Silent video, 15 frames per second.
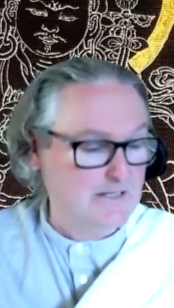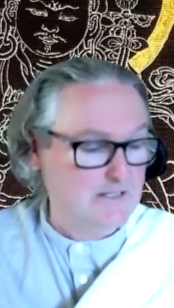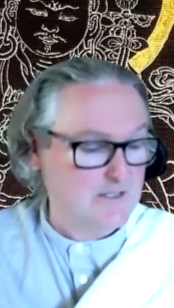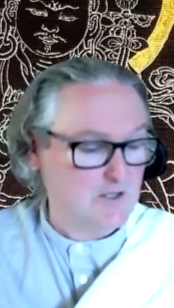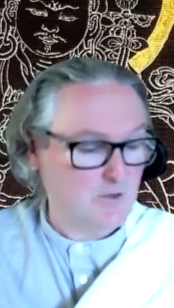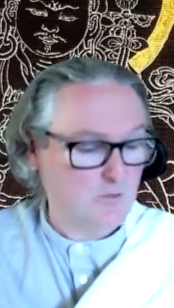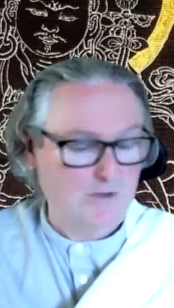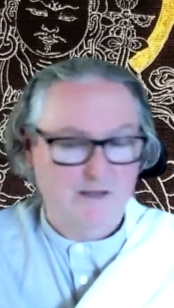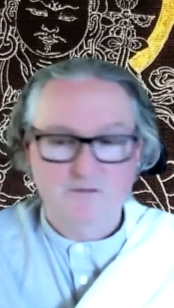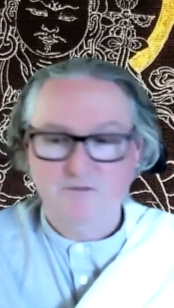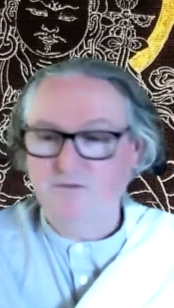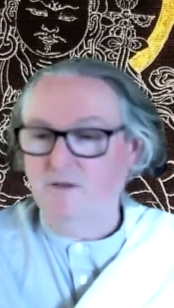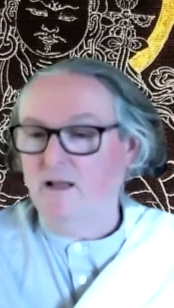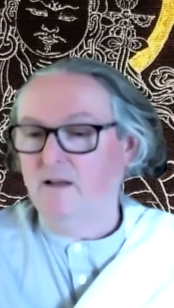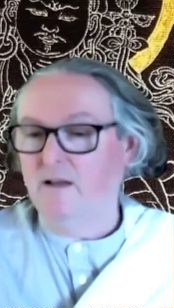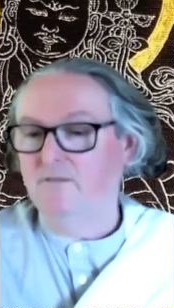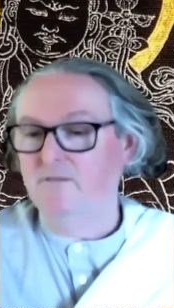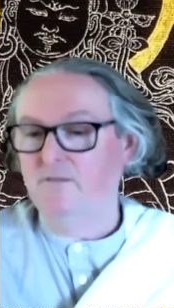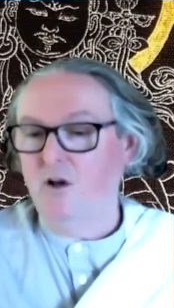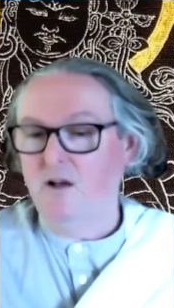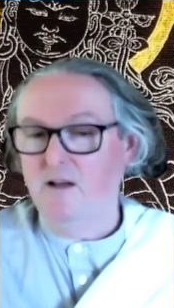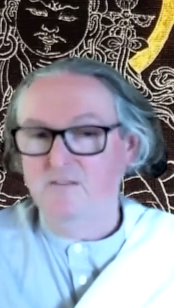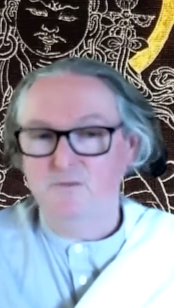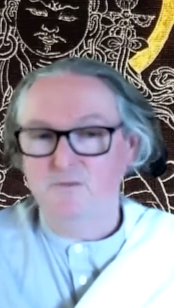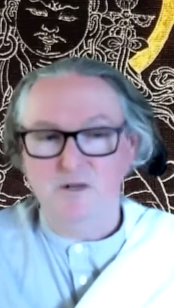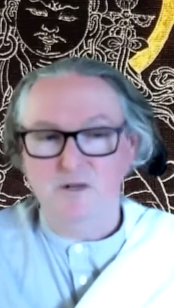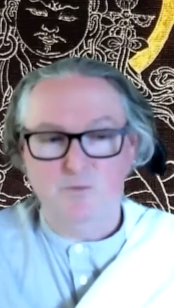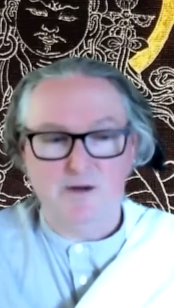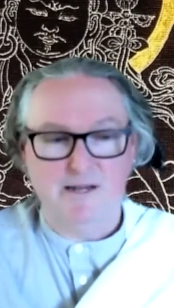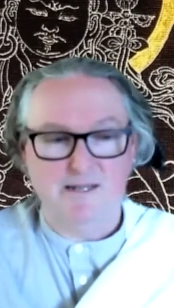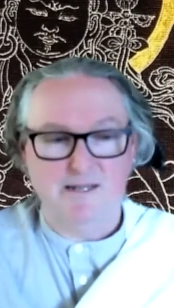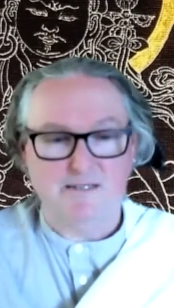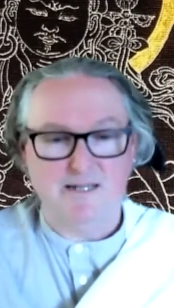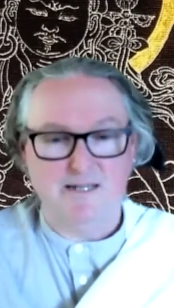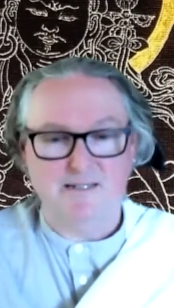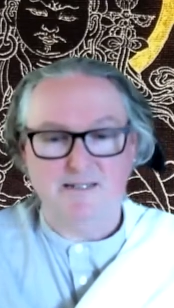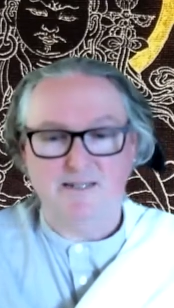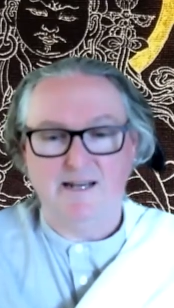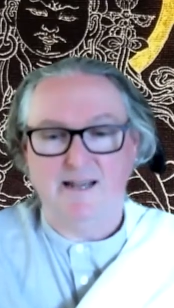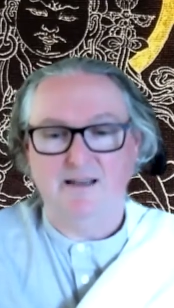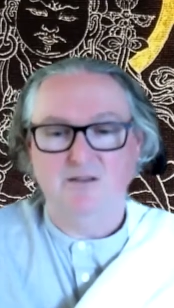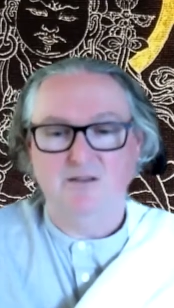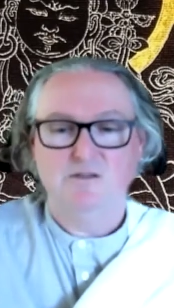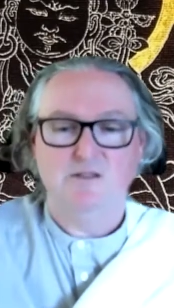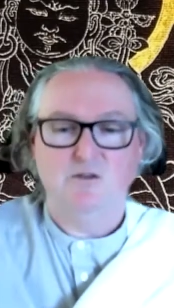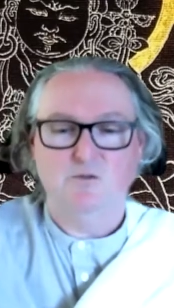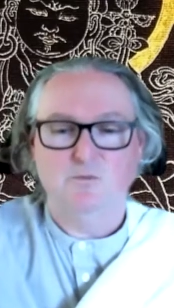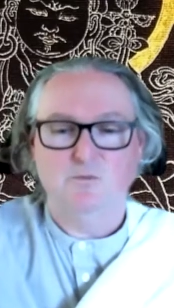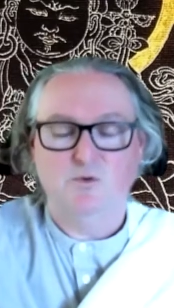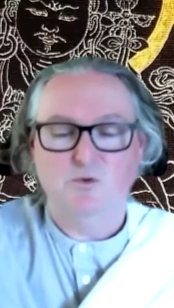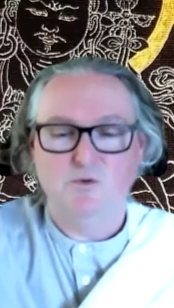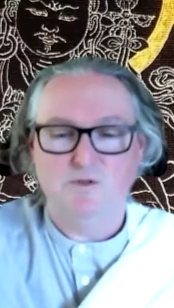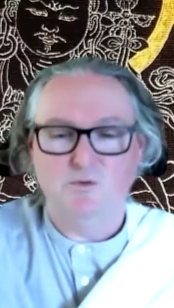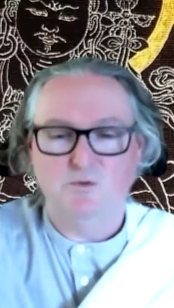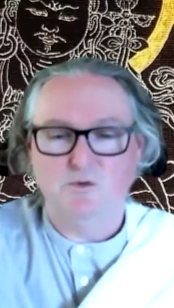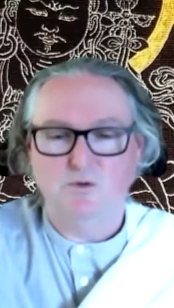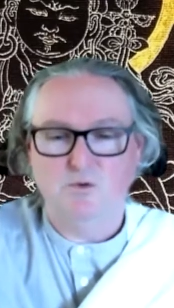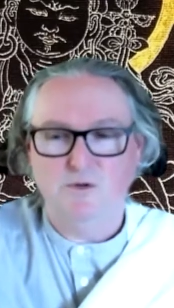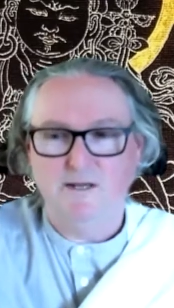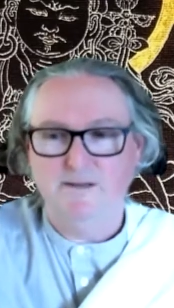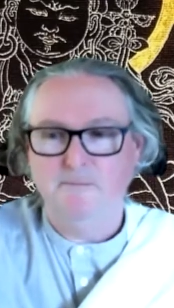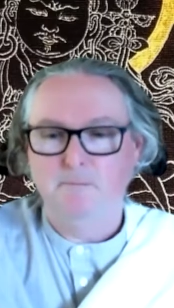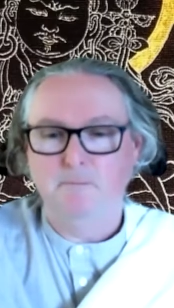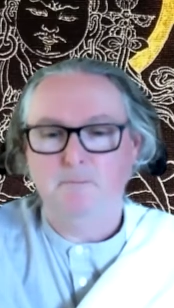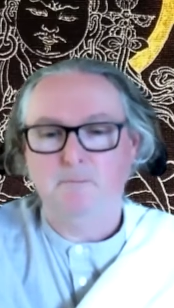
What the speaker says: So we'll have a 5-minute break starting now. So I'll pause the recording